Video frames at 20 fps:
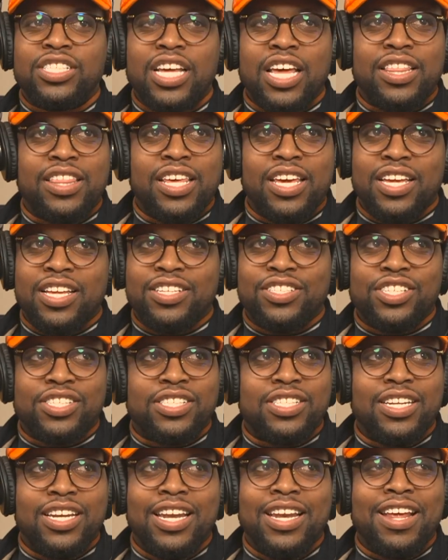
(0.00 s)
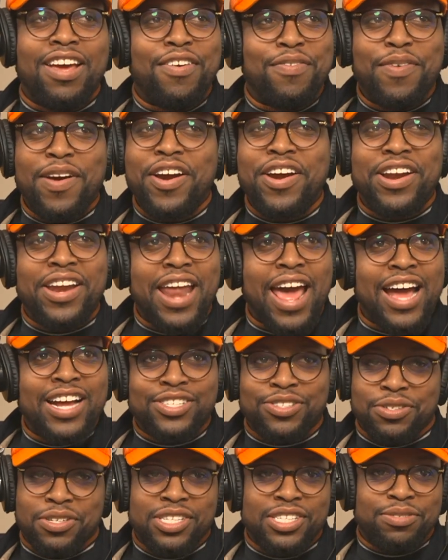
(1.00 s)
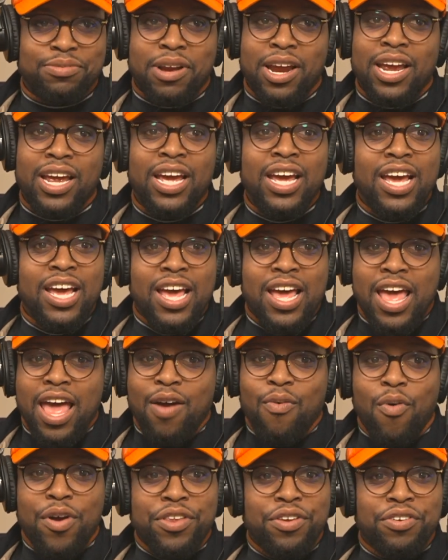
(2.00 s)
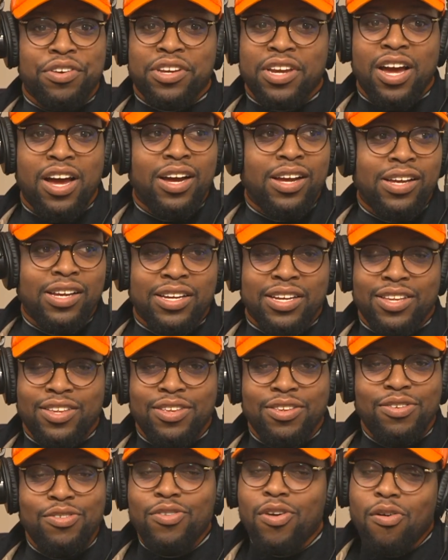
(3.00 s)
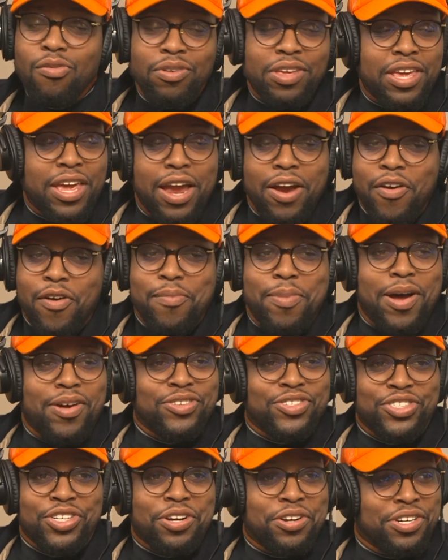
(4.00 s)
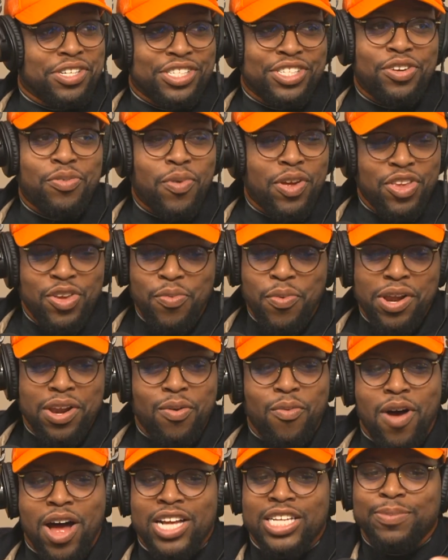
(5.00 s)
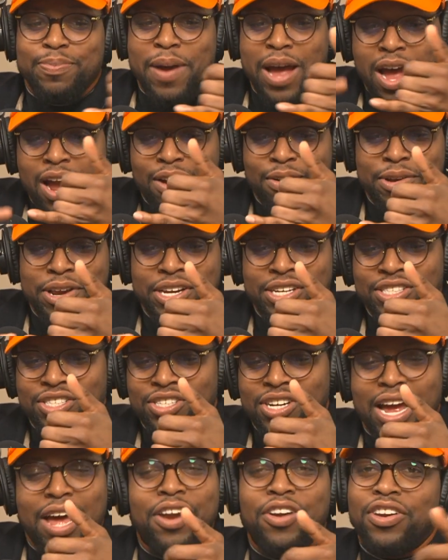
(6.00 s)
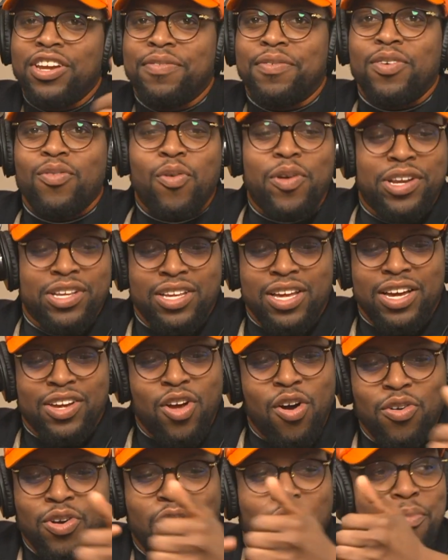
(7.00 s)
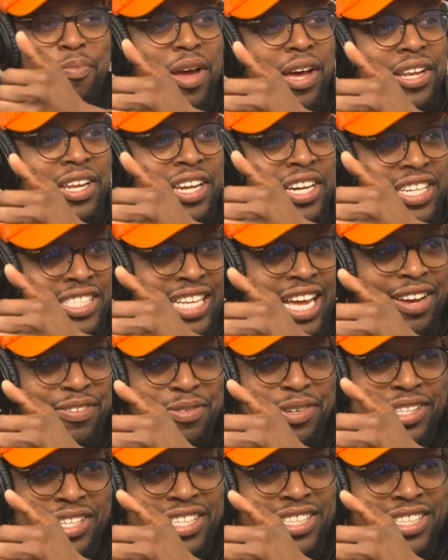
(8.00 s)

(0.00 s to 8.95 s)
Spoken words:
I think just very natural, is right when you're young, you don't care about church. You want to watch Power Ranger. I don't even a Coco Melon, is that what the